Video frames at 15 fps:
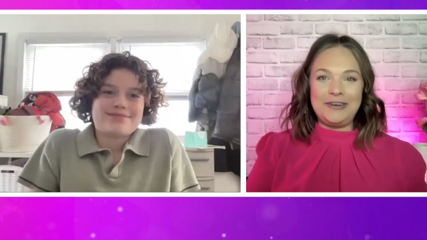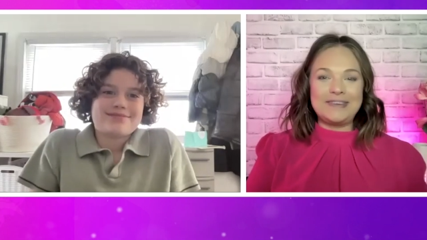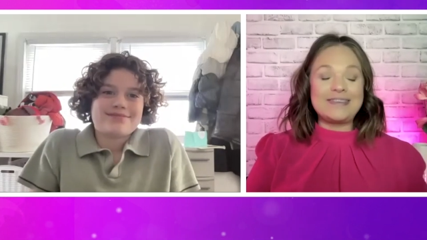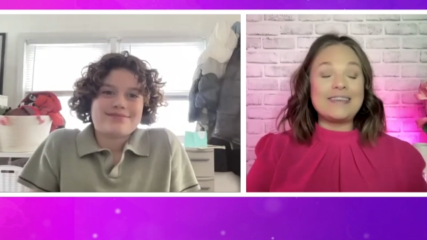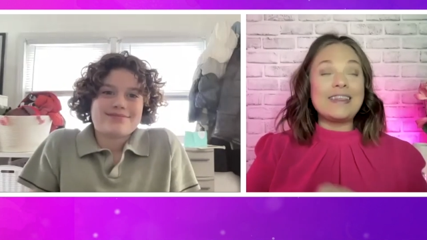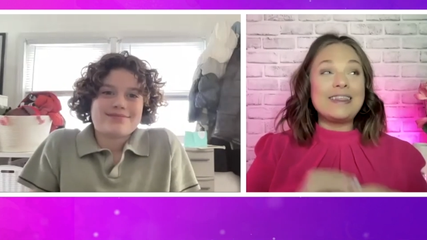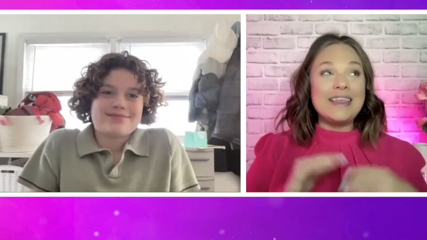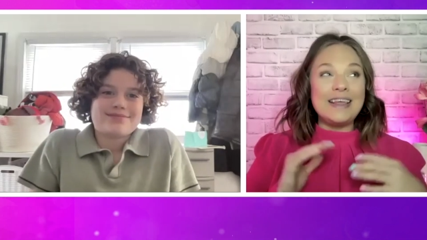Speaker 1: It's
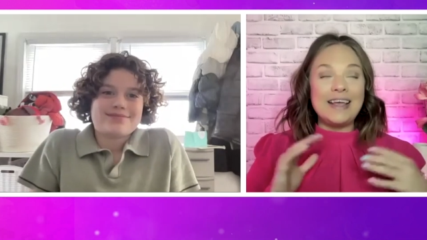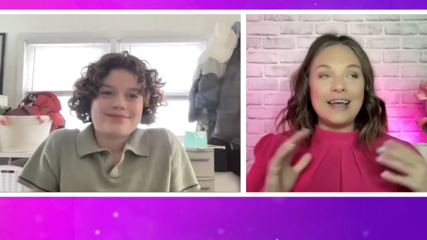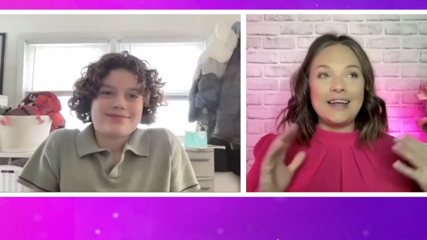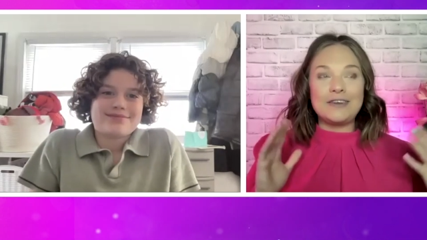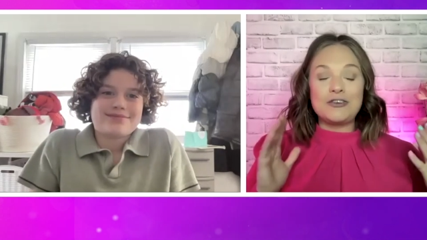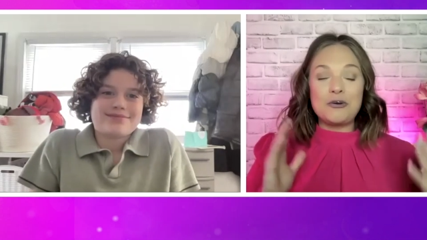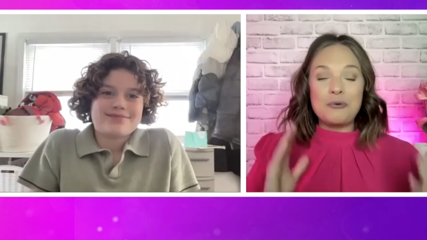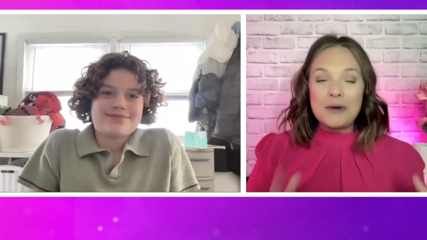the
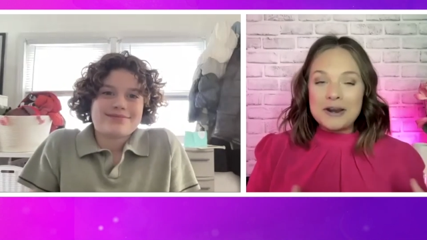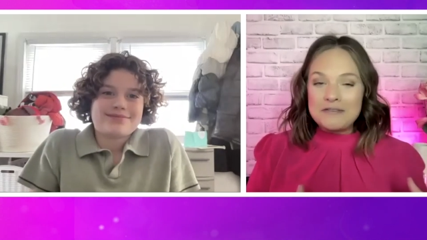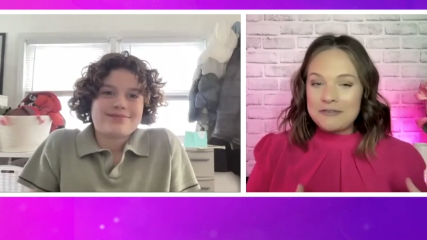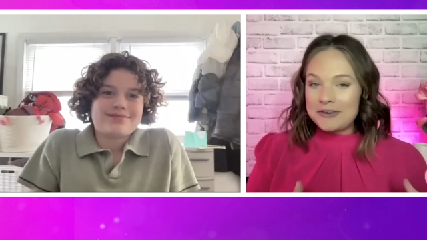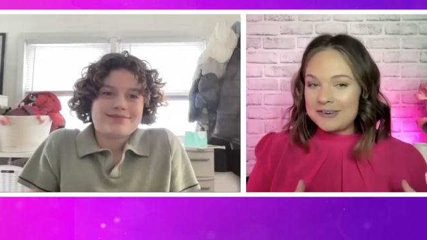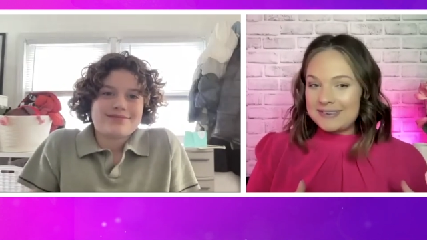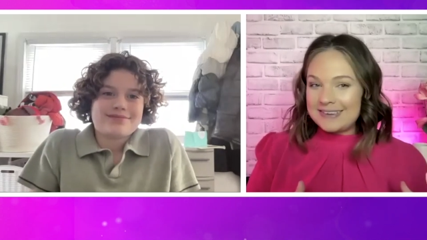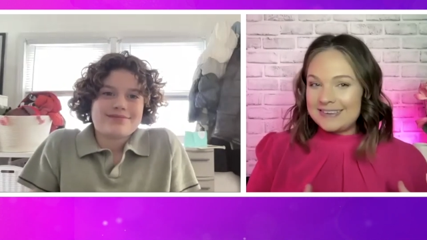
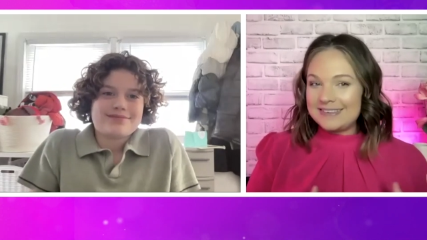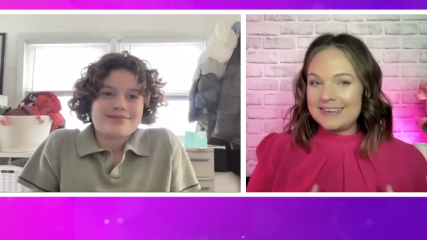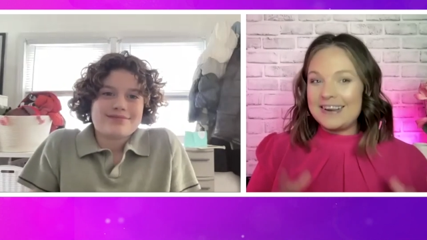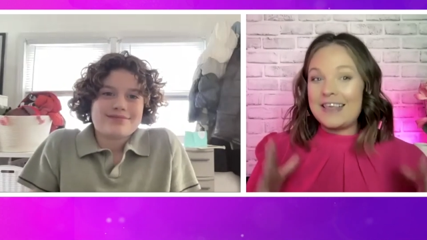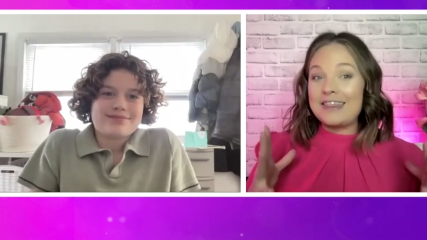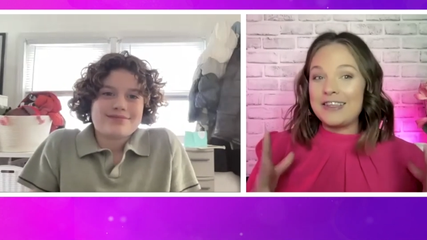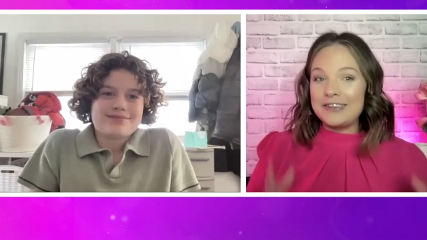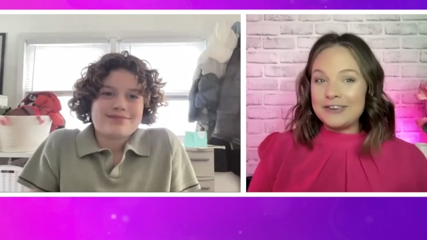24th season,
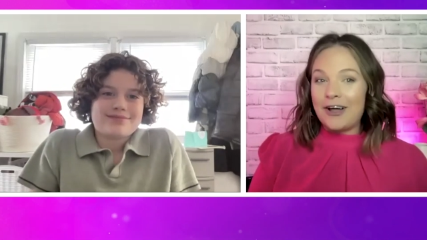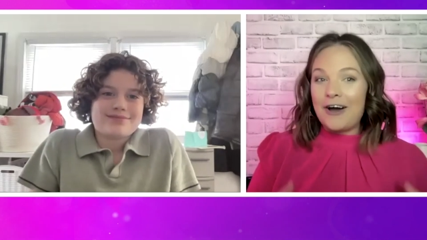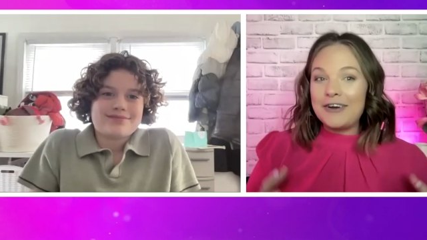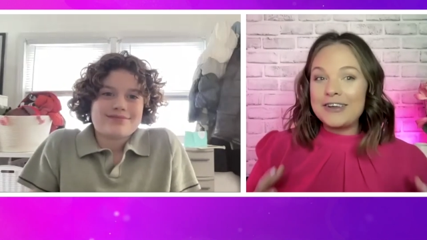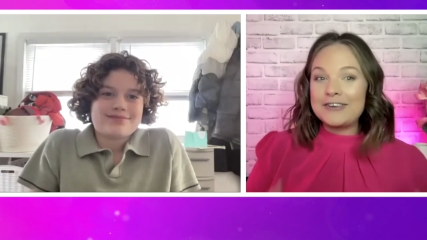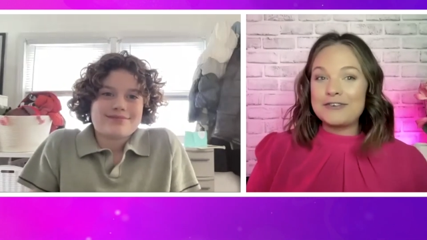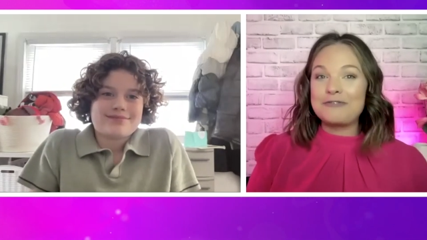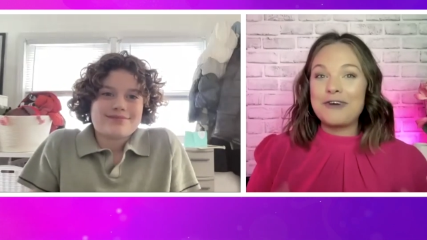the
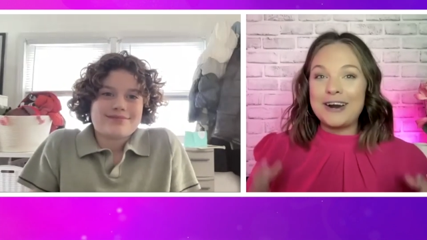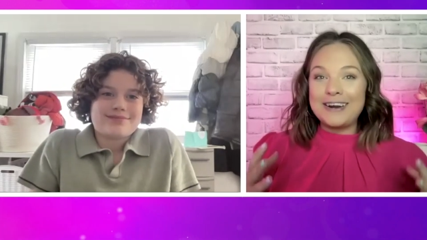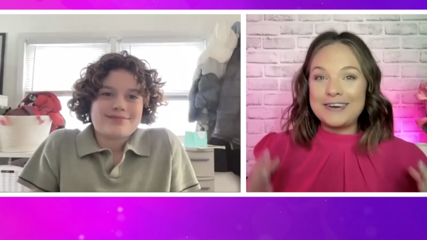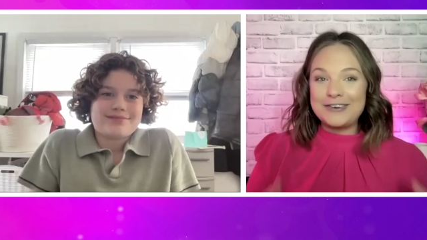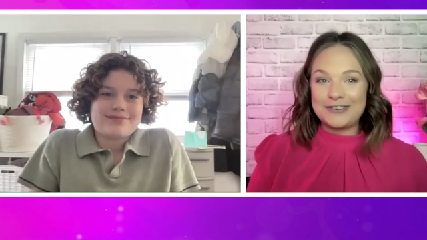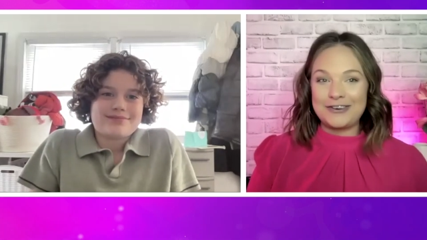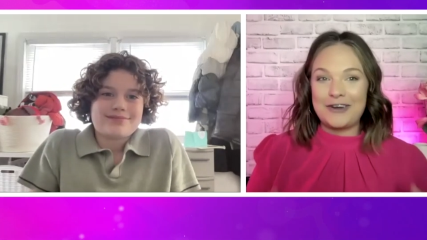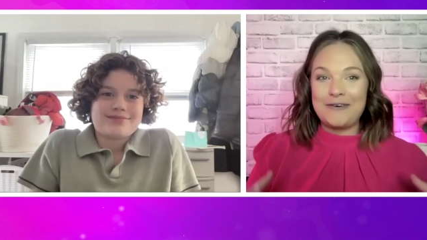longest running
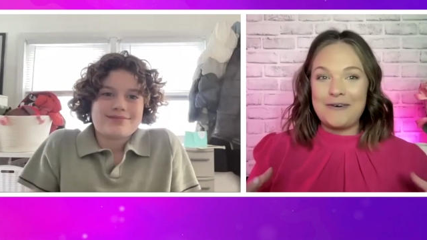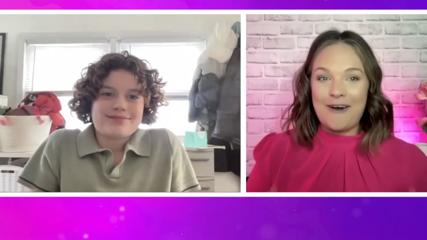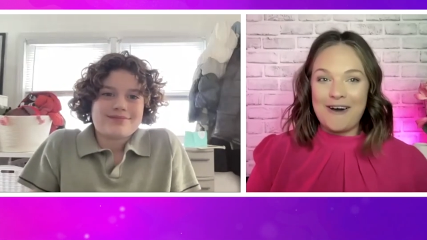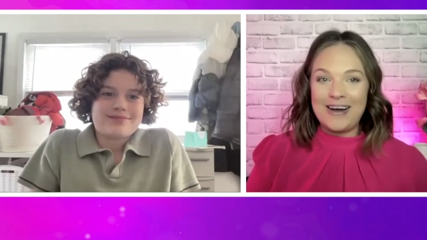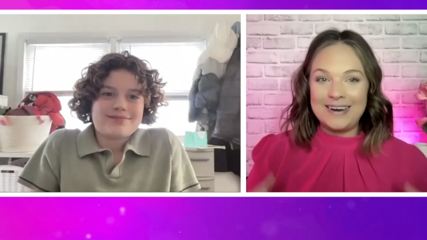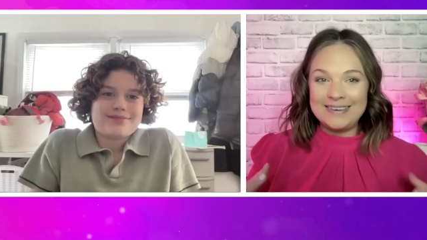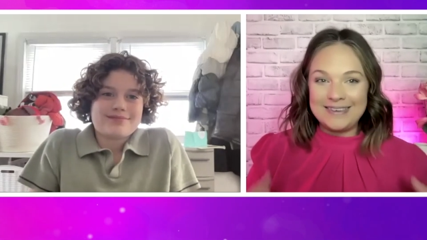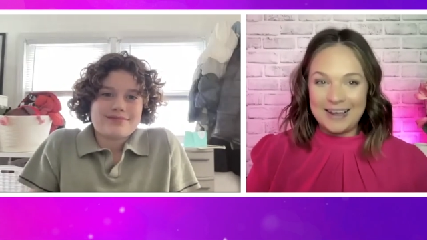show
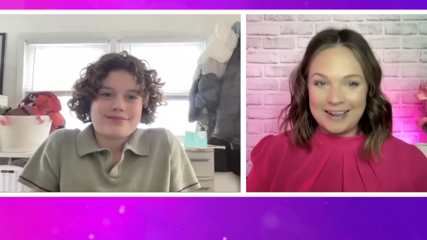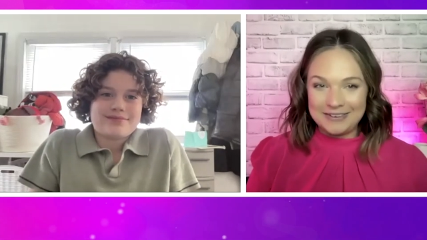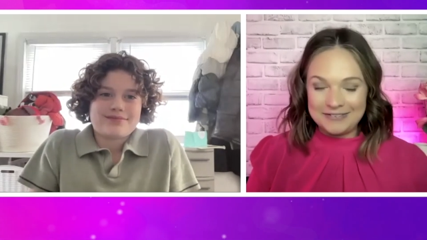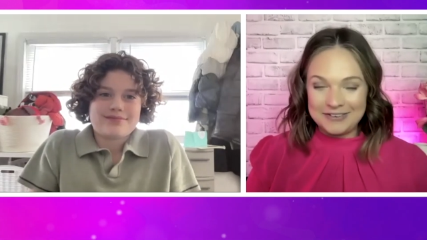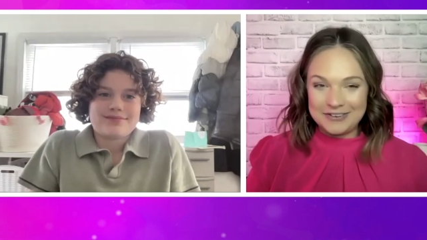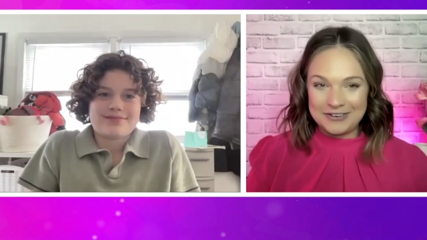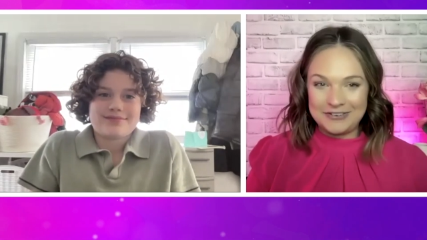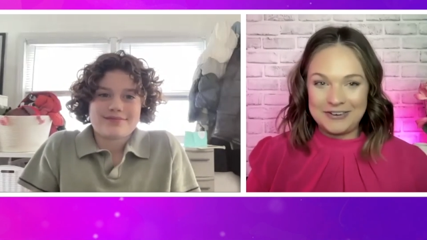on
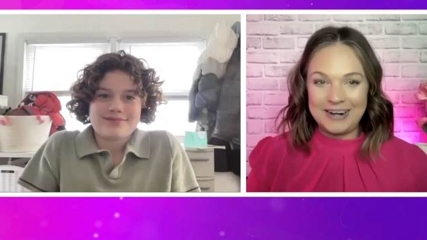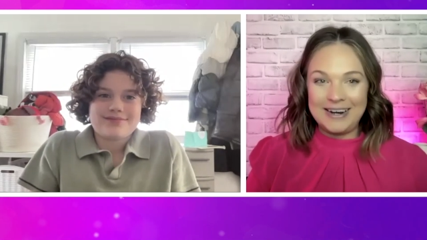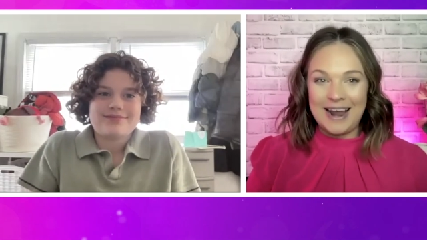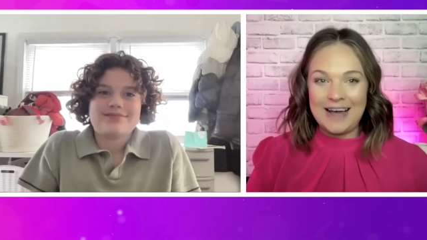television right